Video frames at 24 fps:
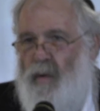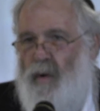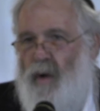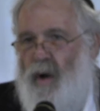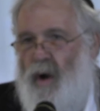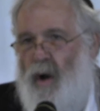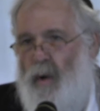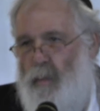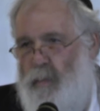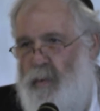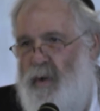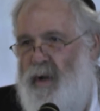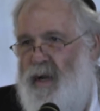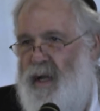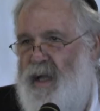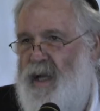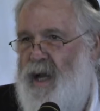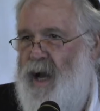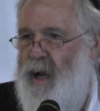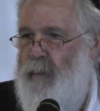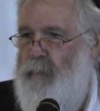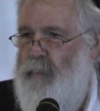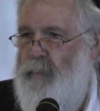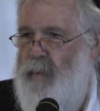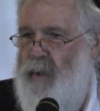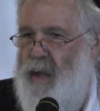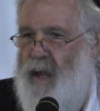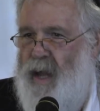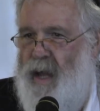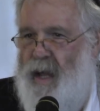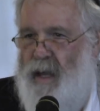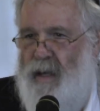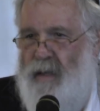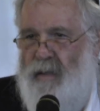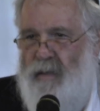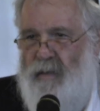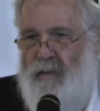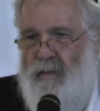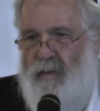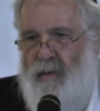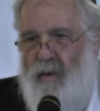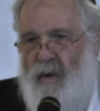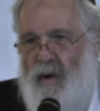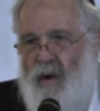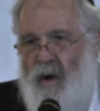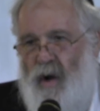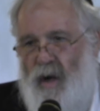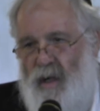opening up and
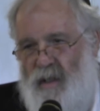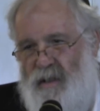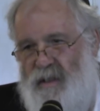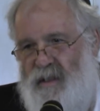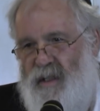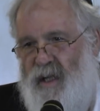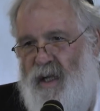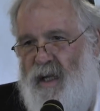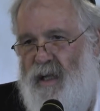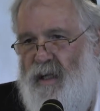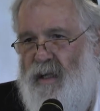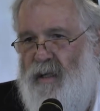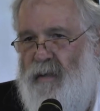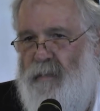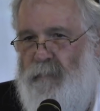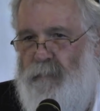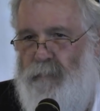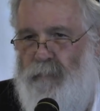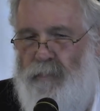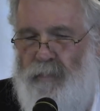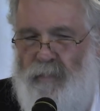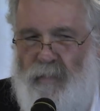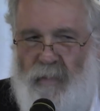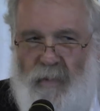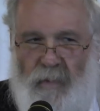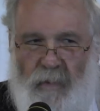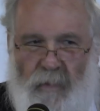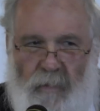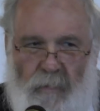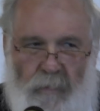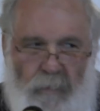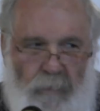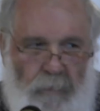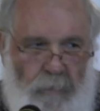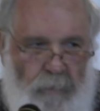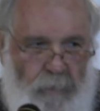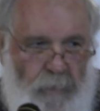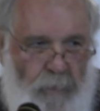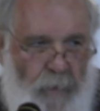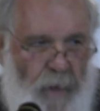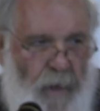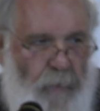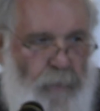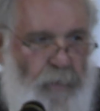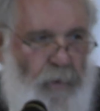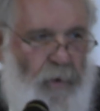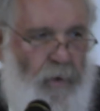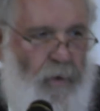asking
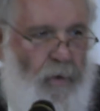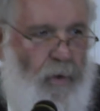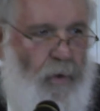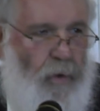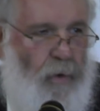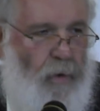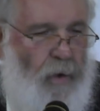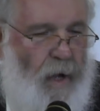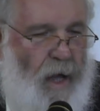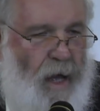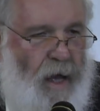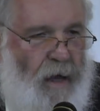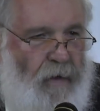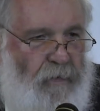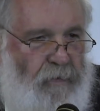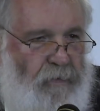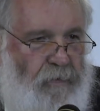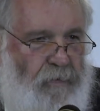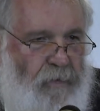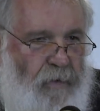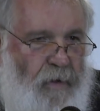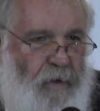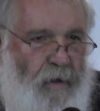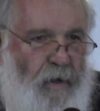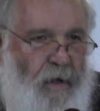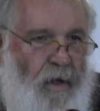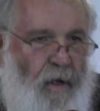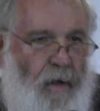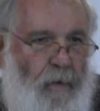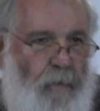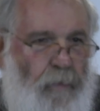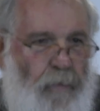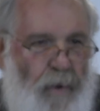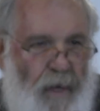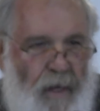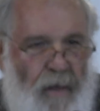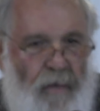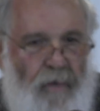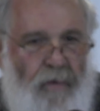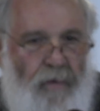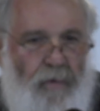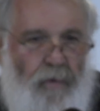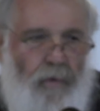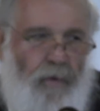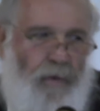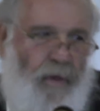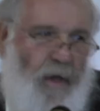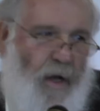people who have been
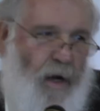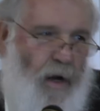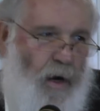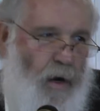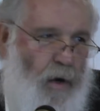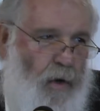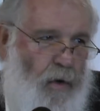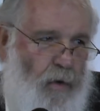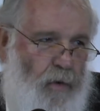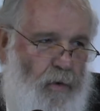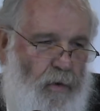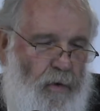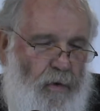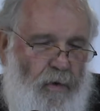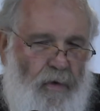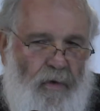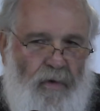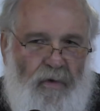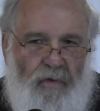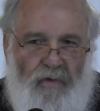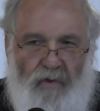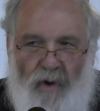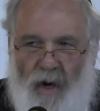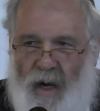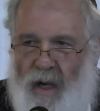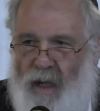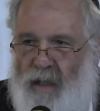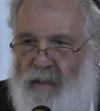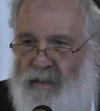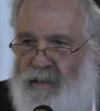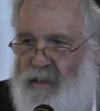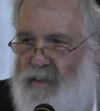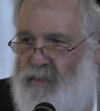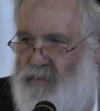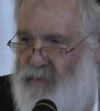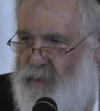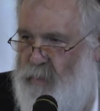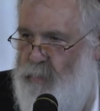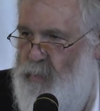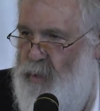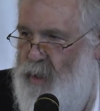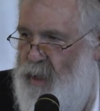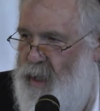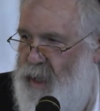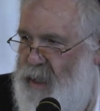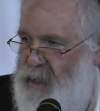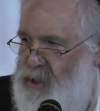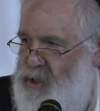through their own trials and
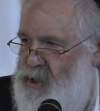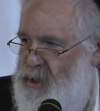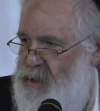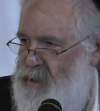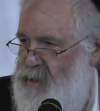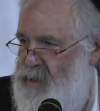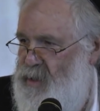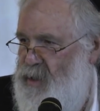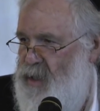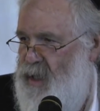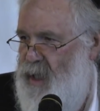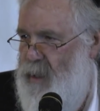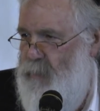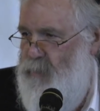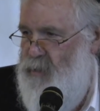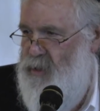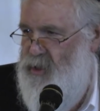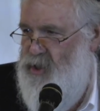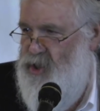tribulations to come and